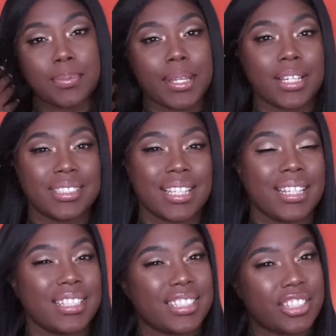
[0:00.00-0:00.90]
because it
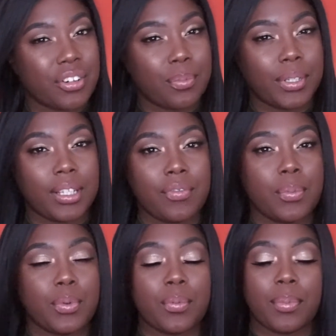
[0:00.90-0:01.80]
is still
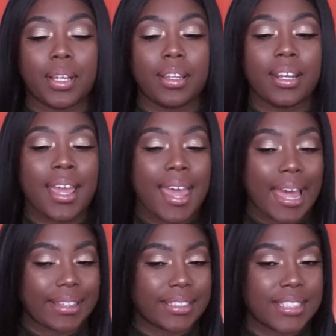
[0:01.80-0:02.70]
believable, but
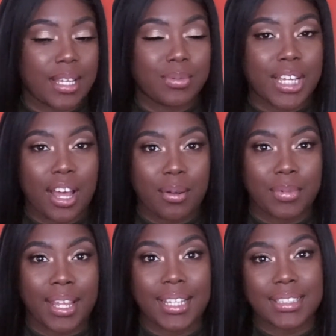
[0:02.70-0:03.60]
at the same time,
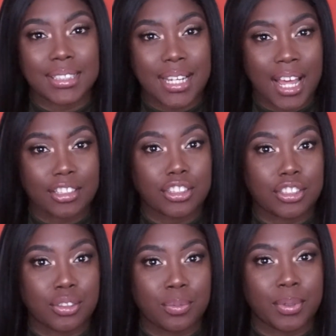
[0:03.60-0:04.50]
like, it's not
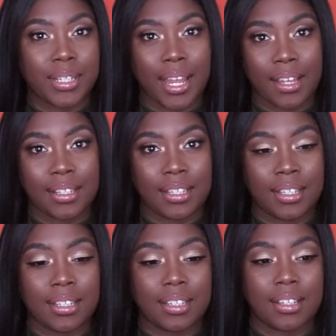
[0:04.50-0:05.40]
super
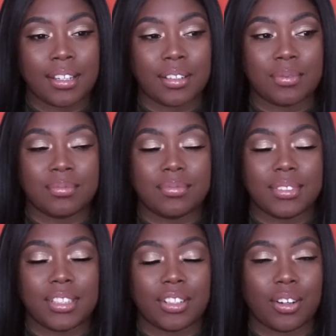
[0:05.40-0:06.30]
yucky.
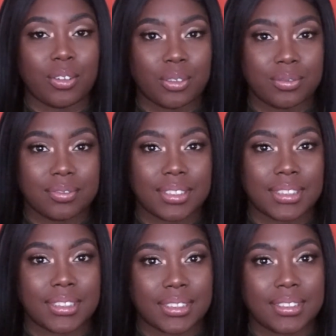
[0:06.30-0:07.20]
You know,
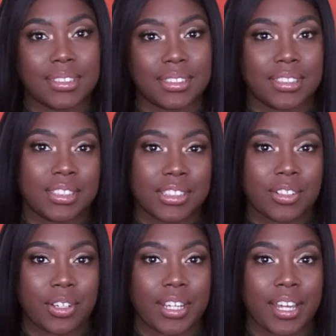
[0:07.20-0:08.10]
it's a
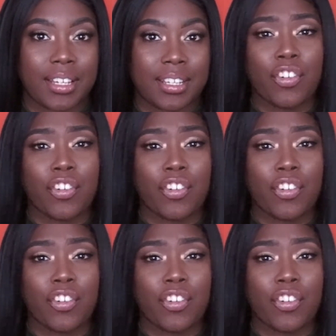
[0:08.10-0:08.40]
silky yucky.